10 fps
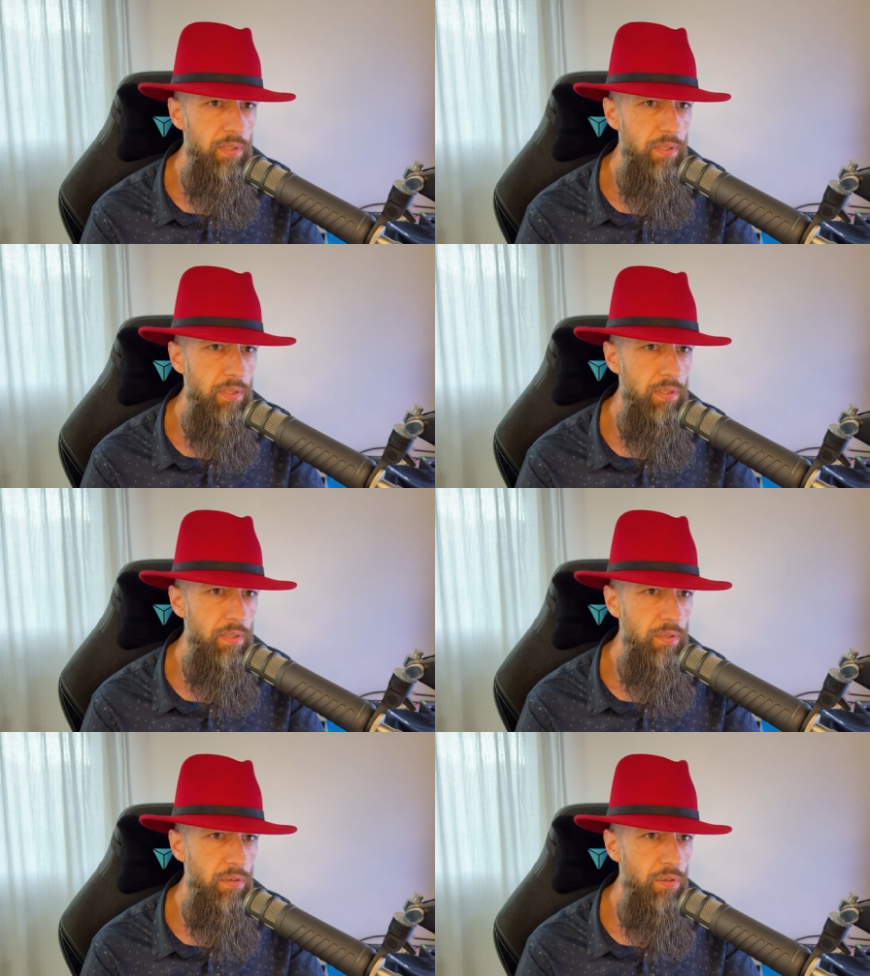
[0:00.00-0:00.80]

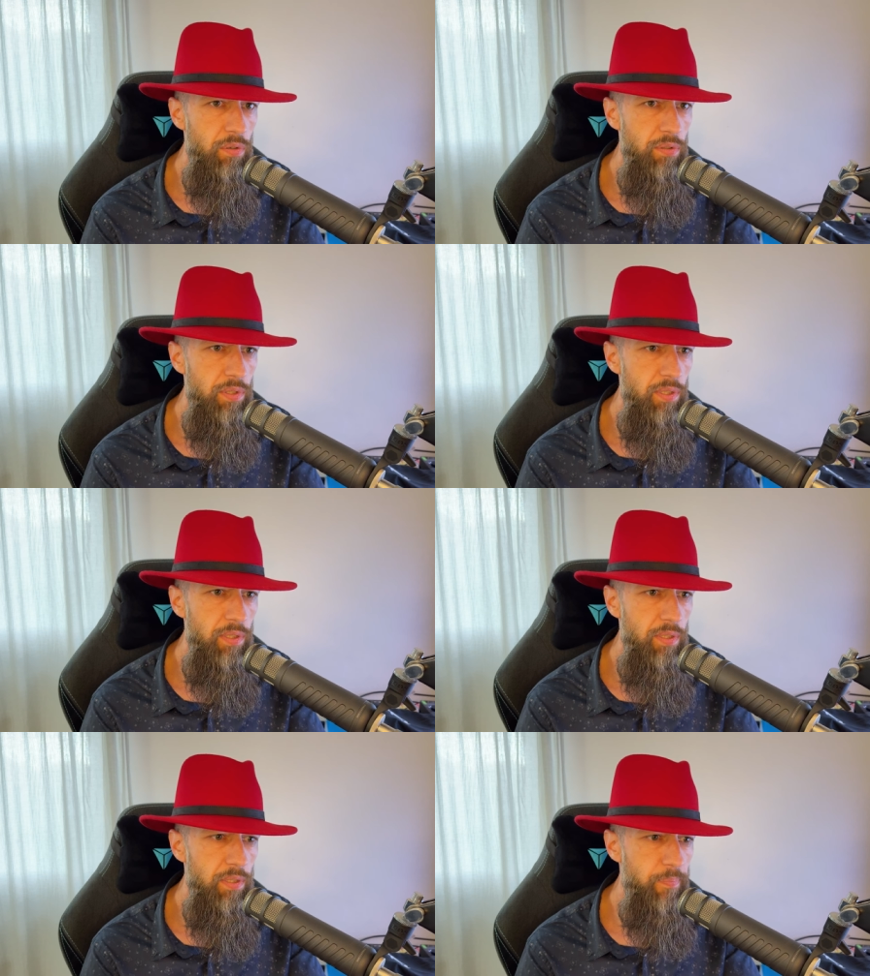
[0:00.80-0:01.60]
on
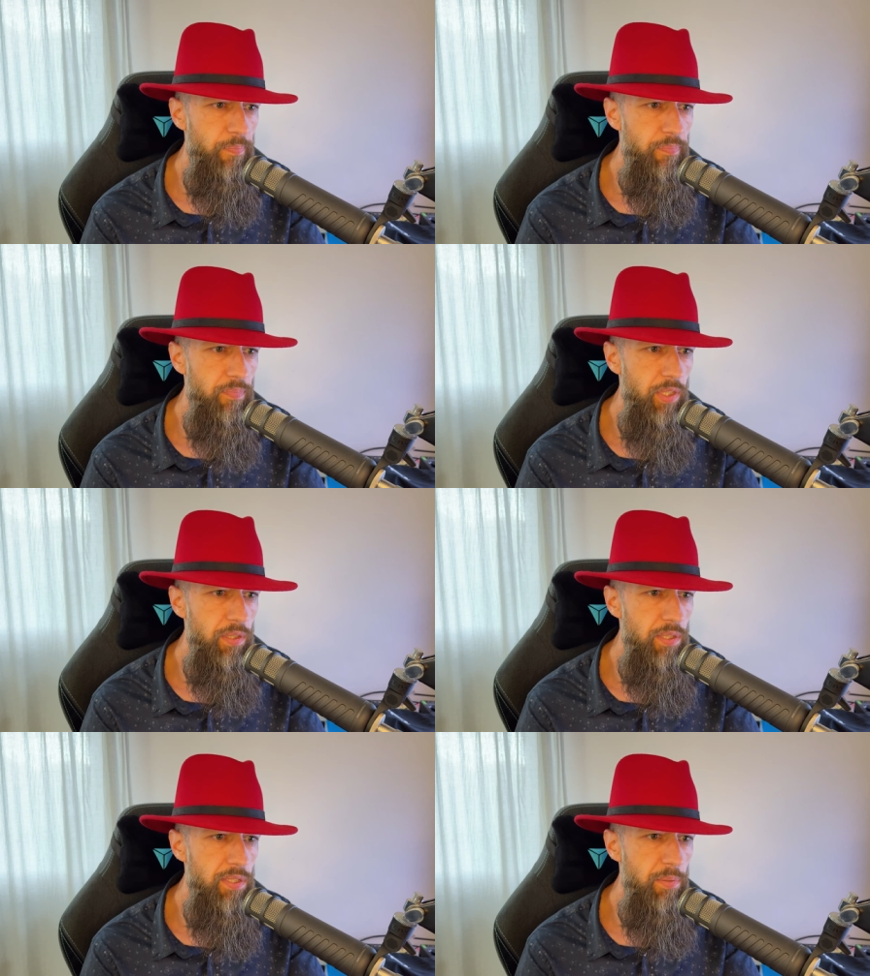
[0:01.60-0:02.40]
the
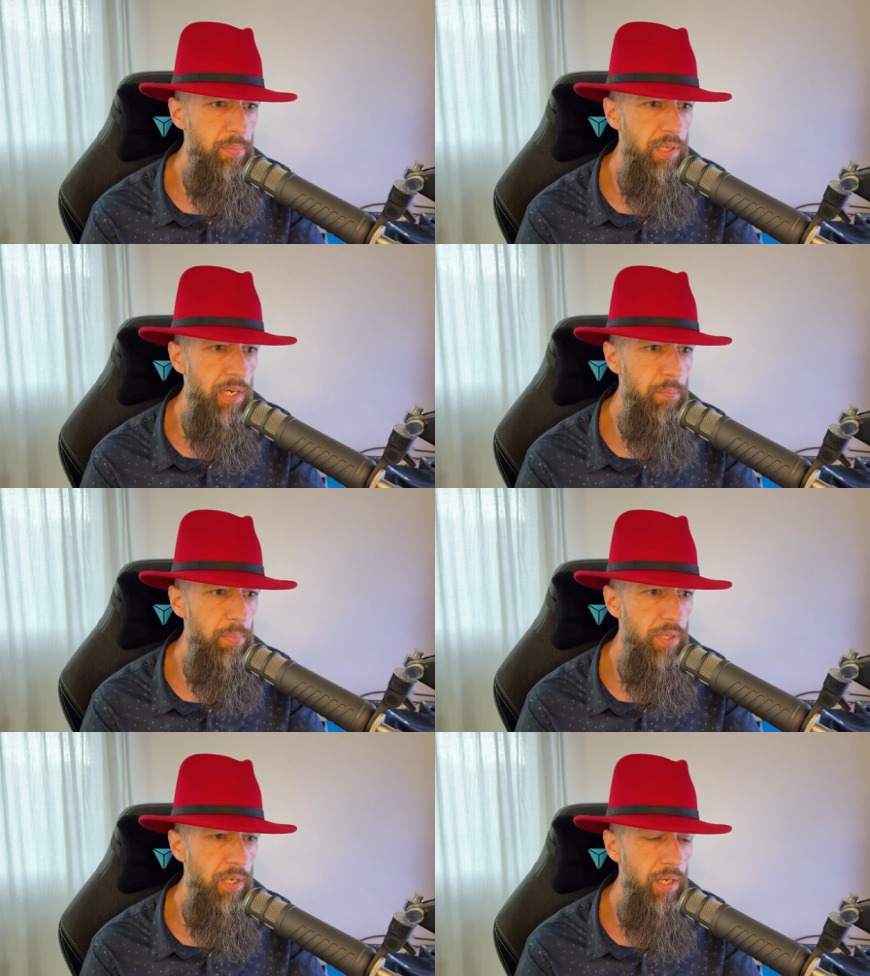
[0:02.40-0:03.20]
TCP
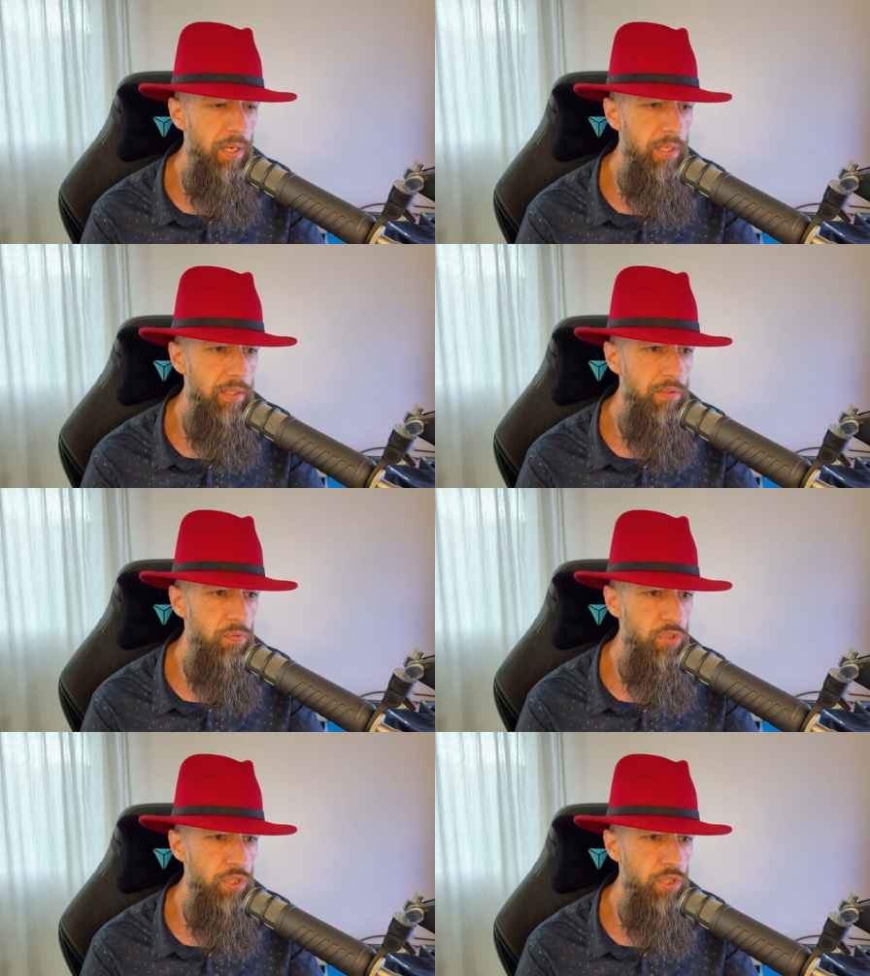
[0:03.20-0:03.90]
IP and it would